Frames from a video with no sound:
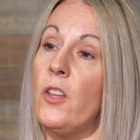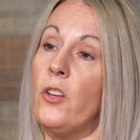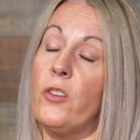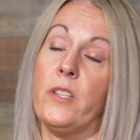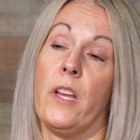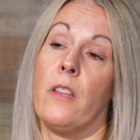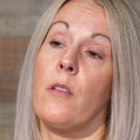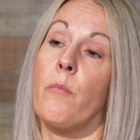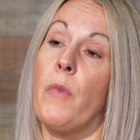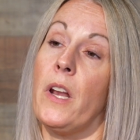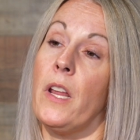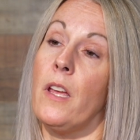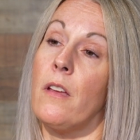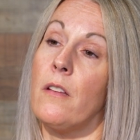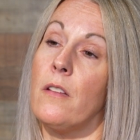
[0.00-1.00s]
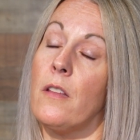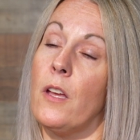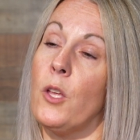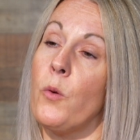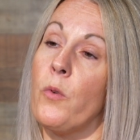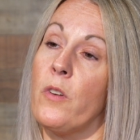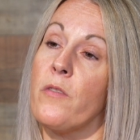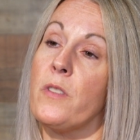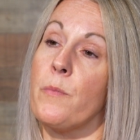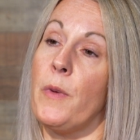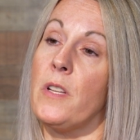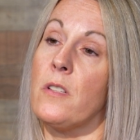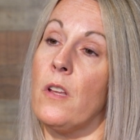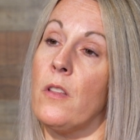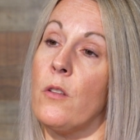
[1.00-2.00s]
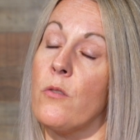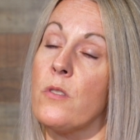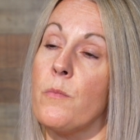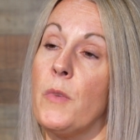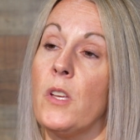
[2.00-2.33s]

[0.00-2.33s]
then you take the money that you would have spent on those